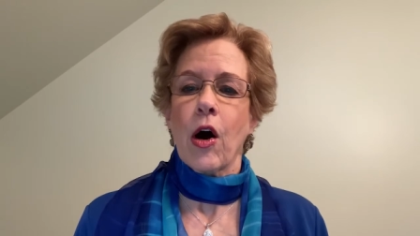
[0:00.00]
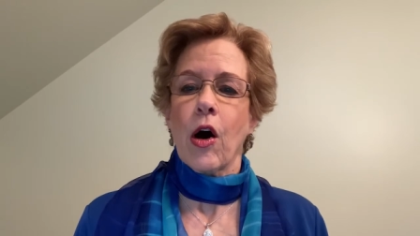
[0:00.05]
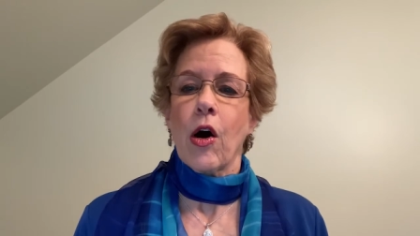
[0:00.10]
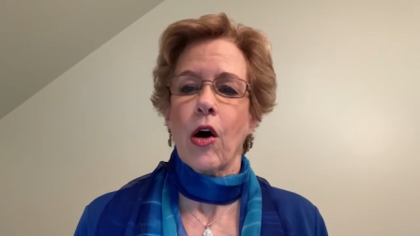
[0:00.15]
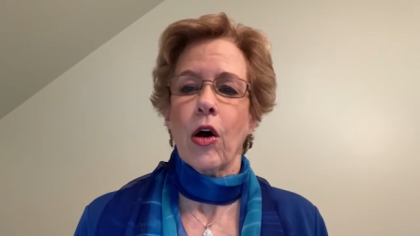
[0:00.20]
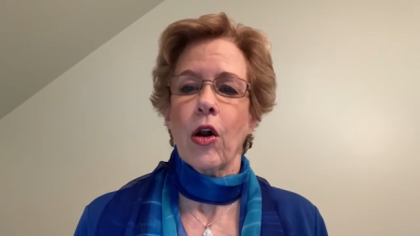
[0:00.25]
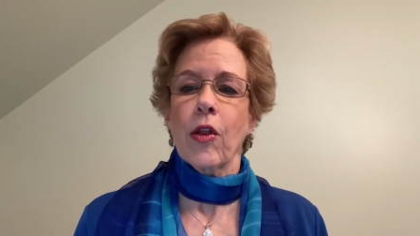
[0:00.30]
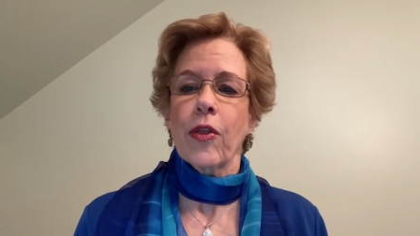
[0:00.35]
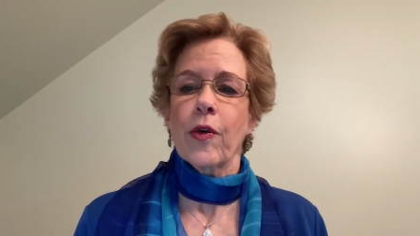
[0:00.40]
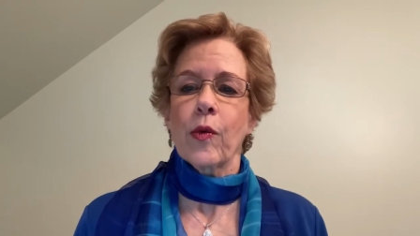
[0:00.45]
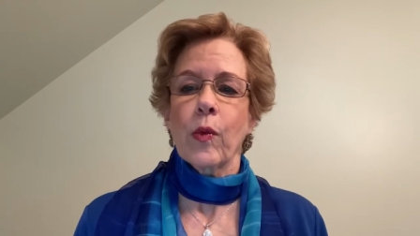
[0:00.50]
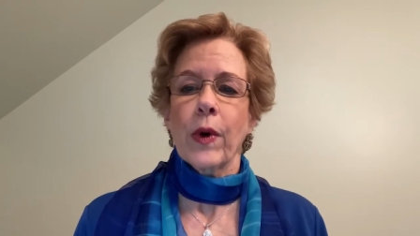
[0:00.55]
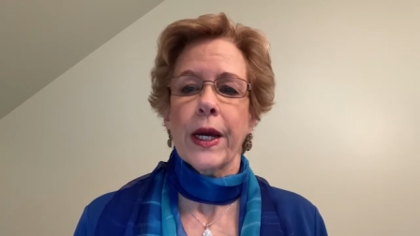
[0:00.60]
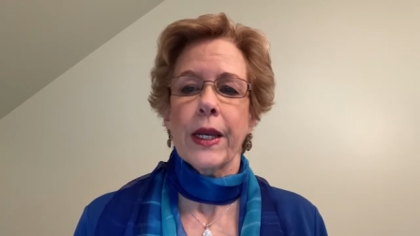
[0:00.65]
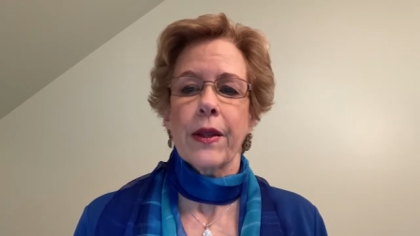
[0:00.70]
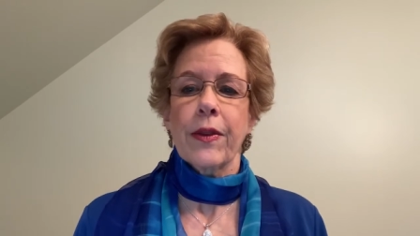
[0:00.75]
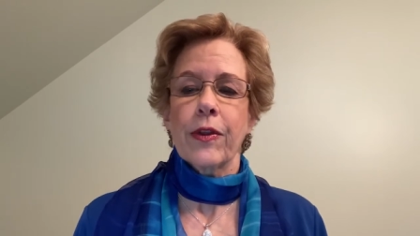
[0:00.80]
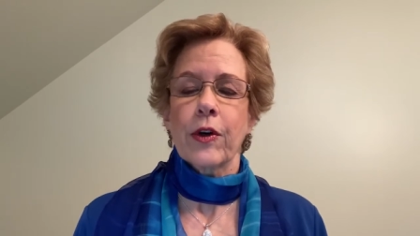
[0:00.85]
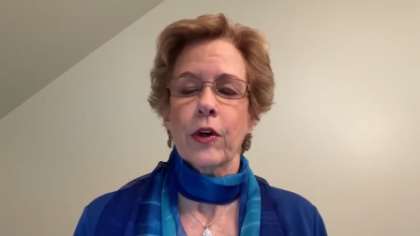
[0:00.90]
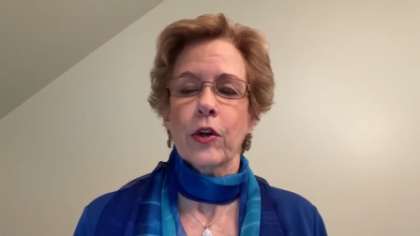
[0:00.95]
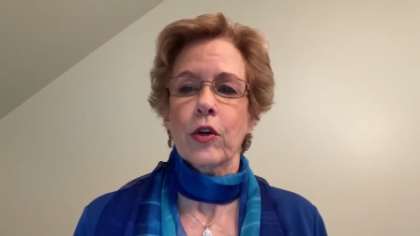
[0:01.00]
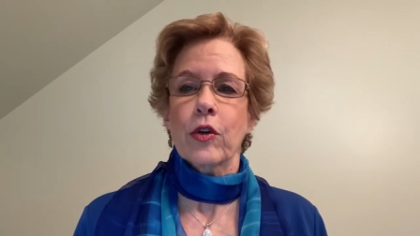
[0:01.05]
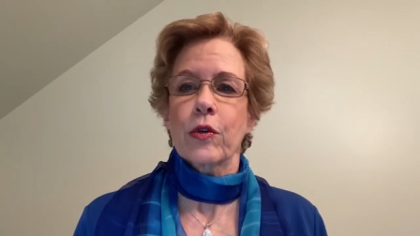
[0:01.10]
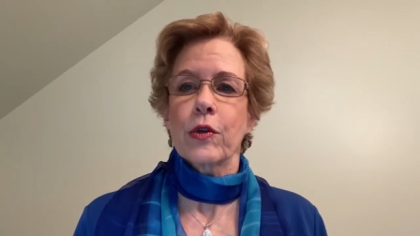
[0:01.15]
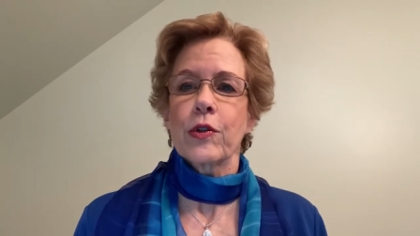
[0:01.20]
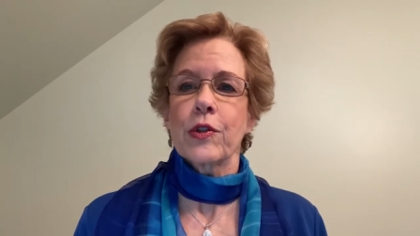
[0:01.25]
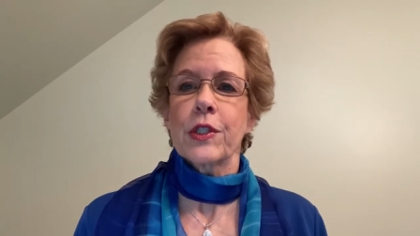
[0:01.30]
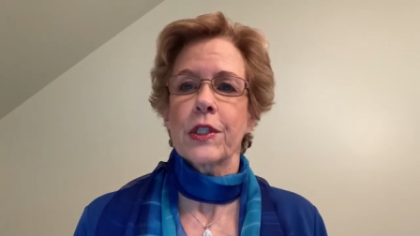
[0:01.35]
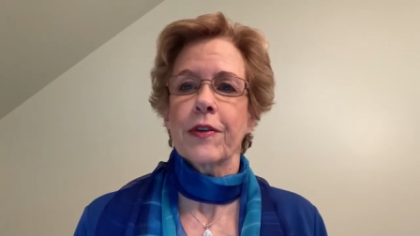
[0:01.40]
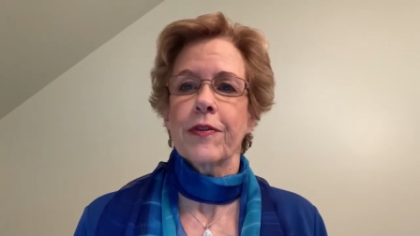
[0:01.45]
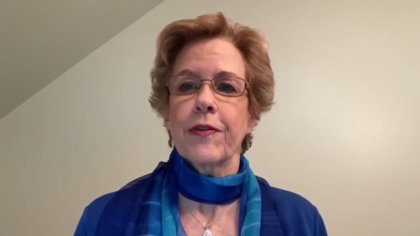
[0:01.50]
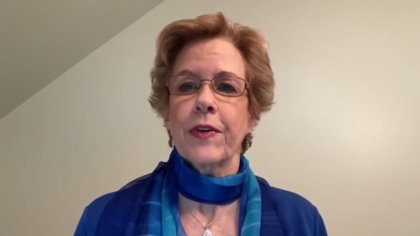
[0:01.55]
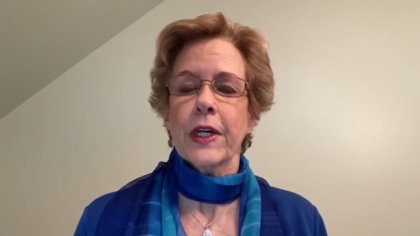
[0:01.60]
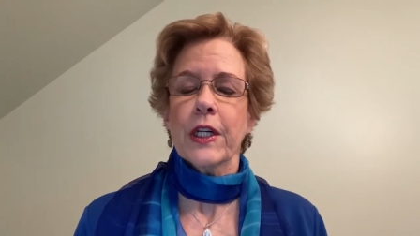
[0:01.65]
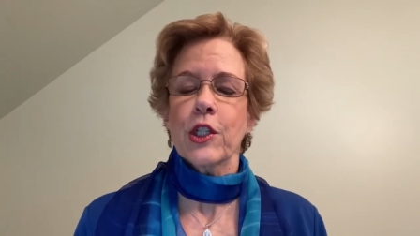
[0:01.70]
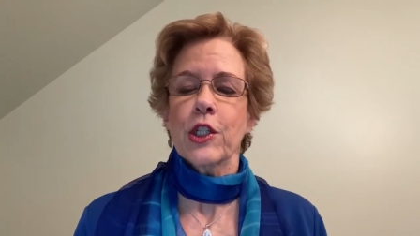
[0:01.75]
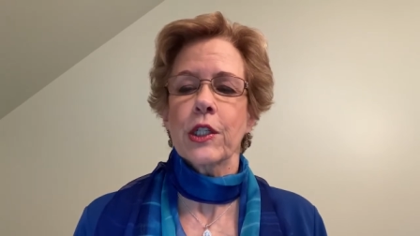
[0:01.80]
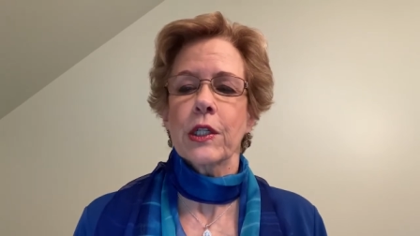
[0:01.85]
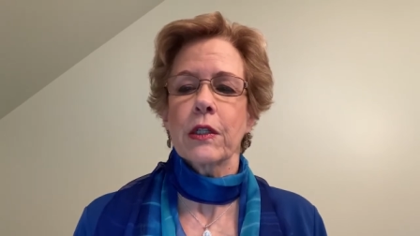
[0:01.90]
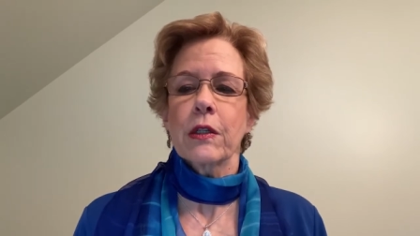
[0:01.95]
all the way to the
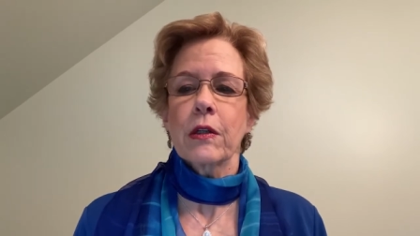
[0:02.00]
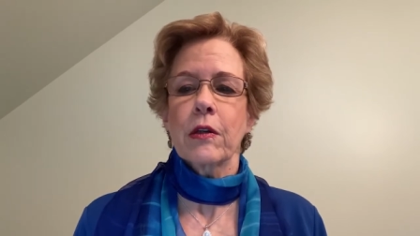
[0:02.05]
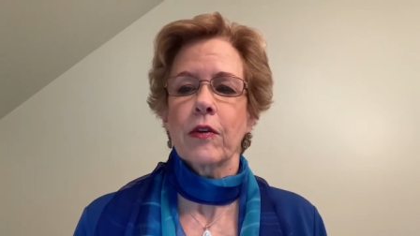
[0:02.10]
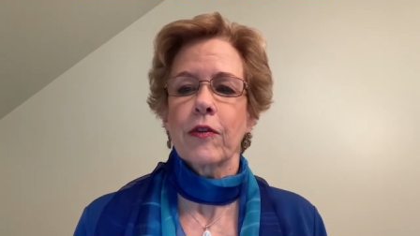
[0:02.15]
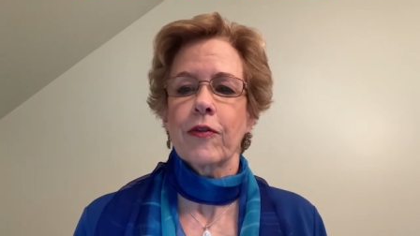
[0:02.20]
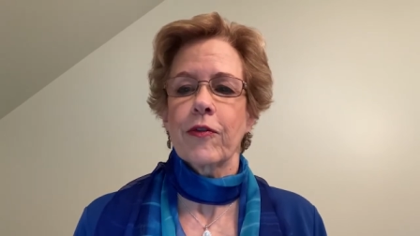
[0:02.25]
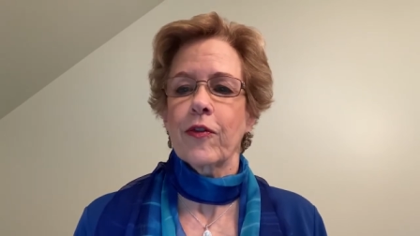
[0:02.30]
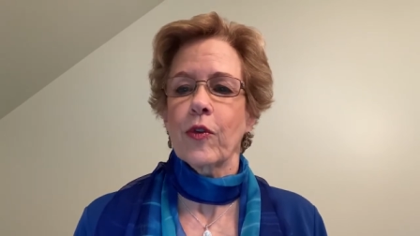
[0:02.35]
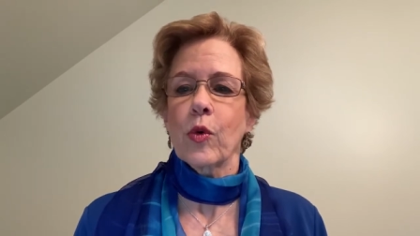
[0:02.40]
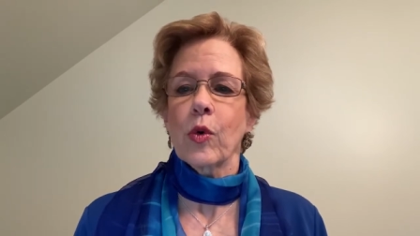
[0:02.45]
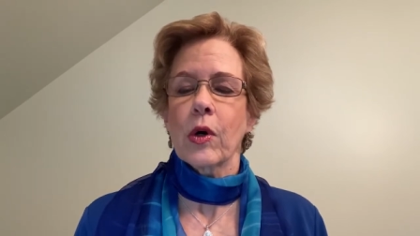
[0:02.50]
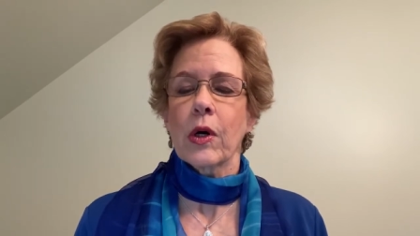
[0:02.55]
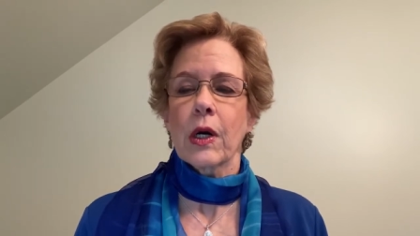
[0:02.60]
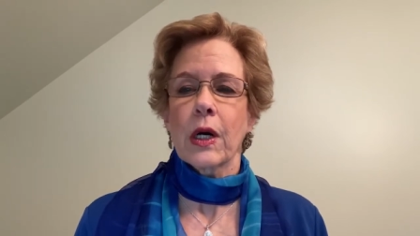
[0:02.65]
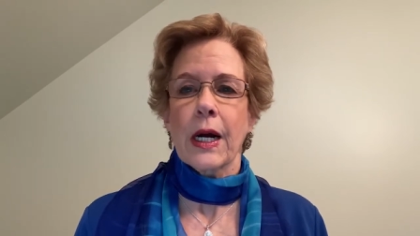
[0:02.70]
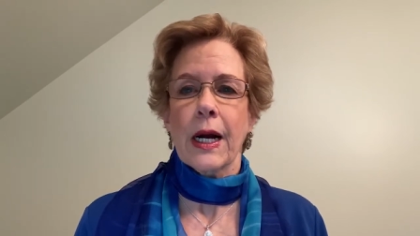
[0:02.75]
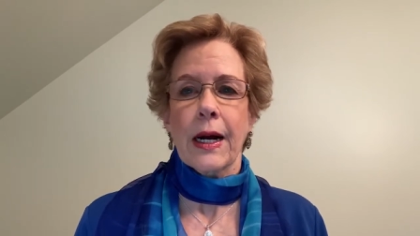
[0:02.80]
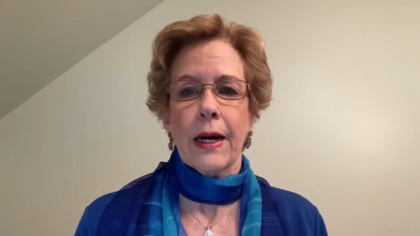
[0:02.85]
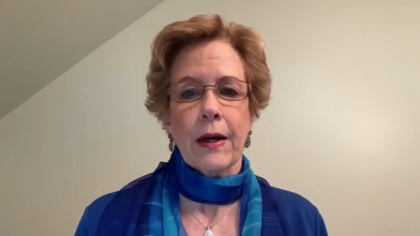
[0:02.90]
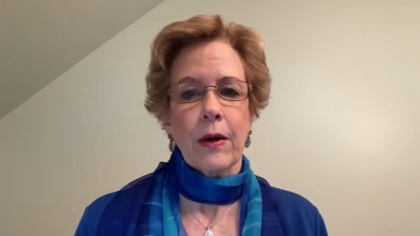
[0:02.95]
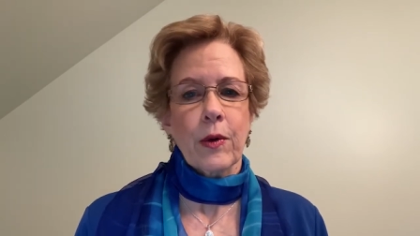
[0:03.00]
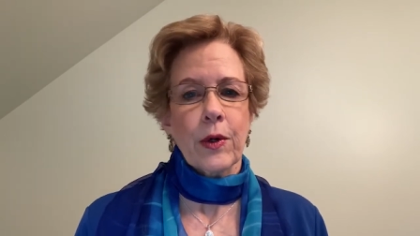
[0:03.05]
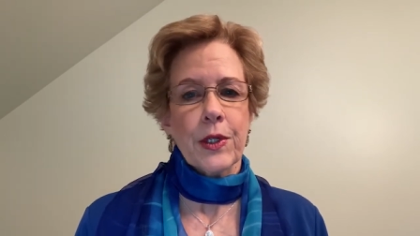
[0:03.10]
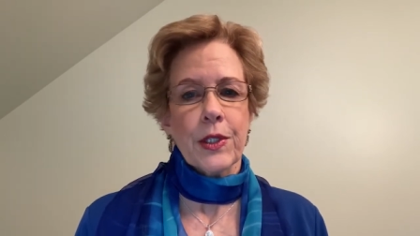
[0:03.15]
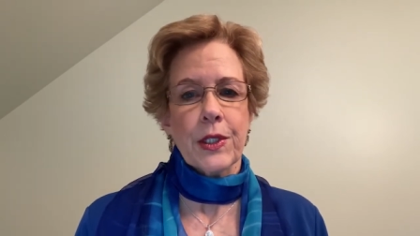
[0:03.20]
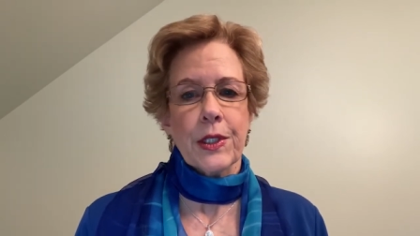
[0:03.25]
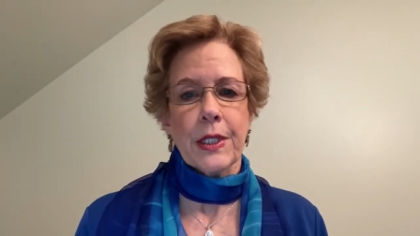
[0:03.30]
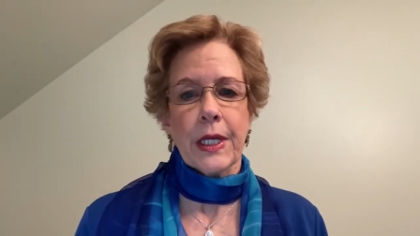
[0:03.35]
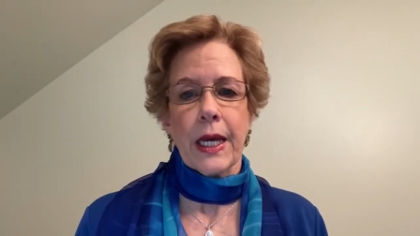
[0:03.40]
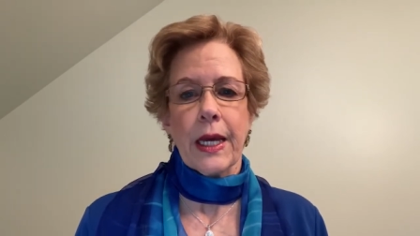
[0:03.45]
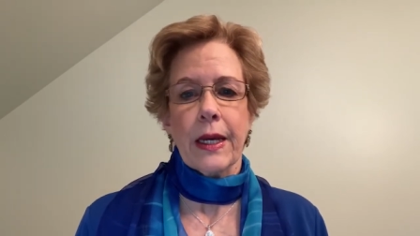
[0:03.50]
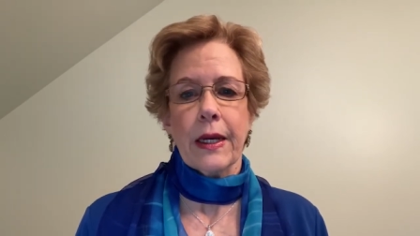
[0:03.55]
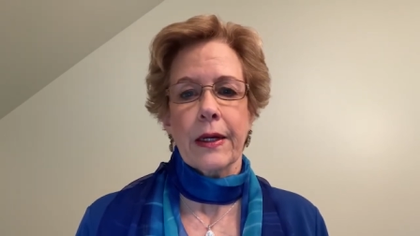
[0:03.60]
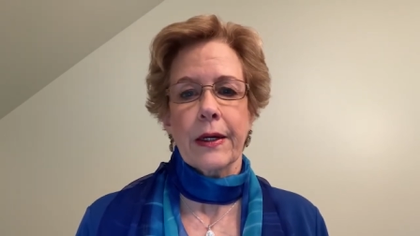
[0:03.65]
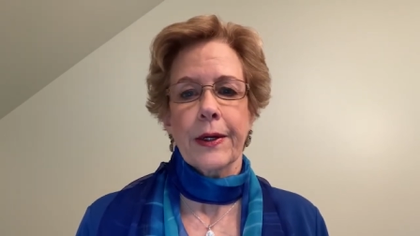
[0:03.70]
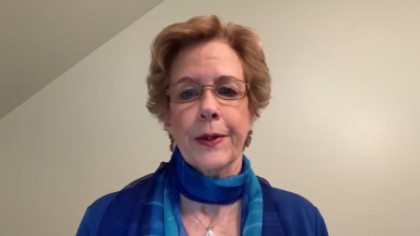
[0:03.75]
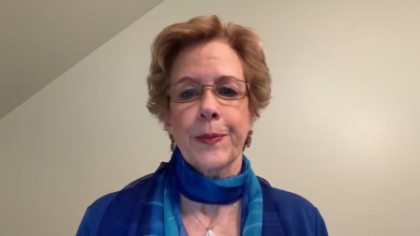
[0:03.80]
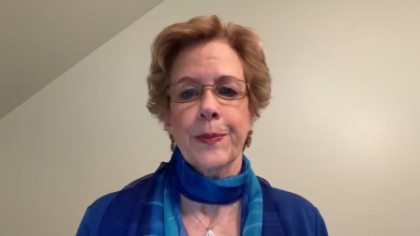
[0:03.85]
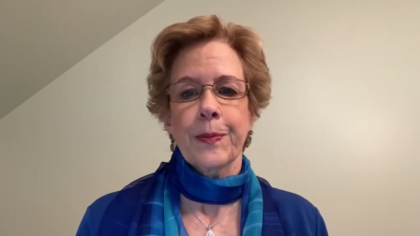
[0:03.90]
crucifixion for our sake.